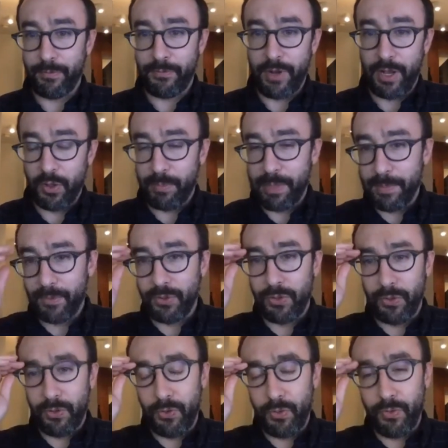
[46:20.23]
follow people
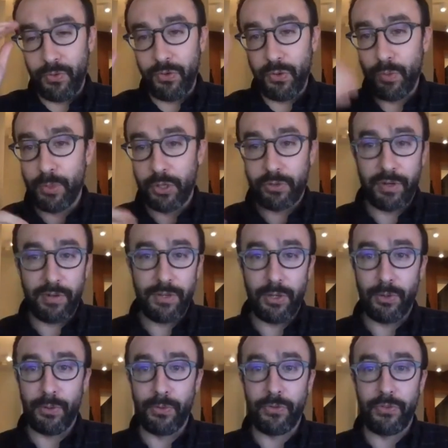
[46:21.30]
who do book
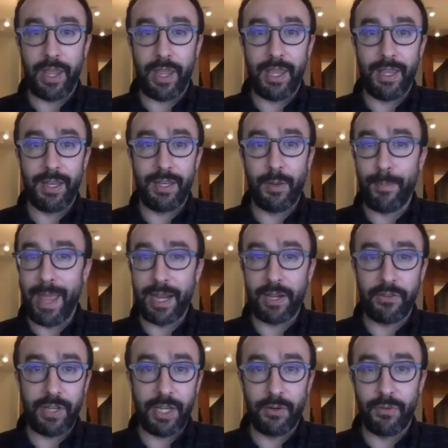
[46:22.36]
reviews and you know,
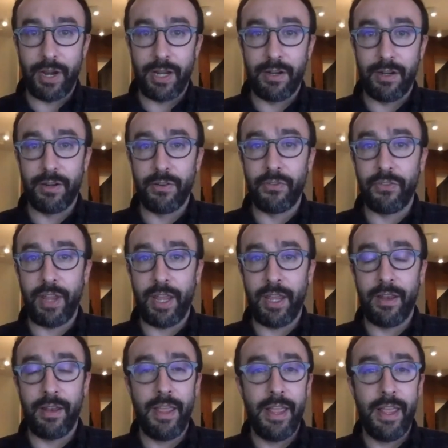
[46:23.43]
magazine writers
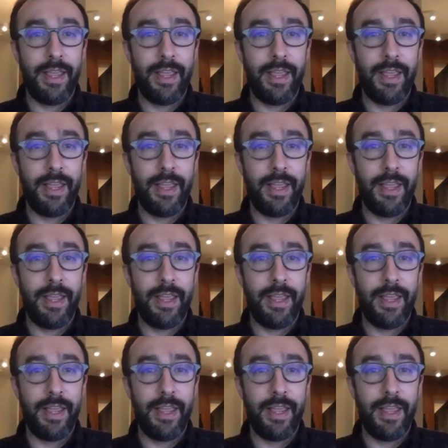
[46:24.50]
and